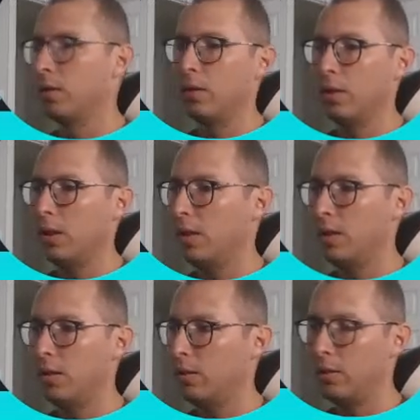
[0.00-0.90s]

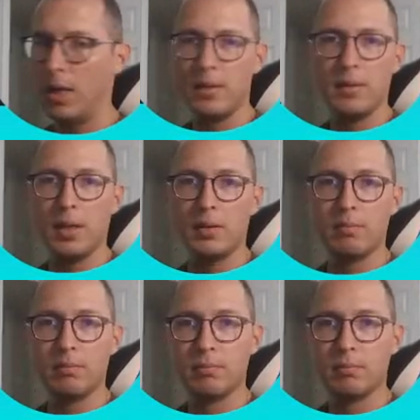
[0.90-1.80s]
And that's it.
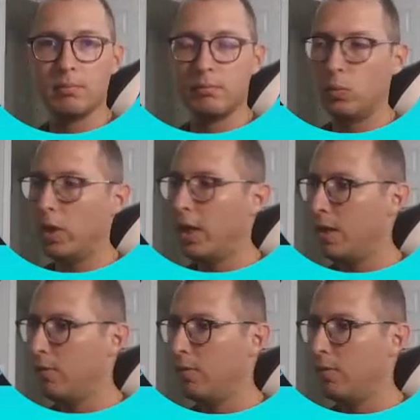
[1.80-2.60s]
We have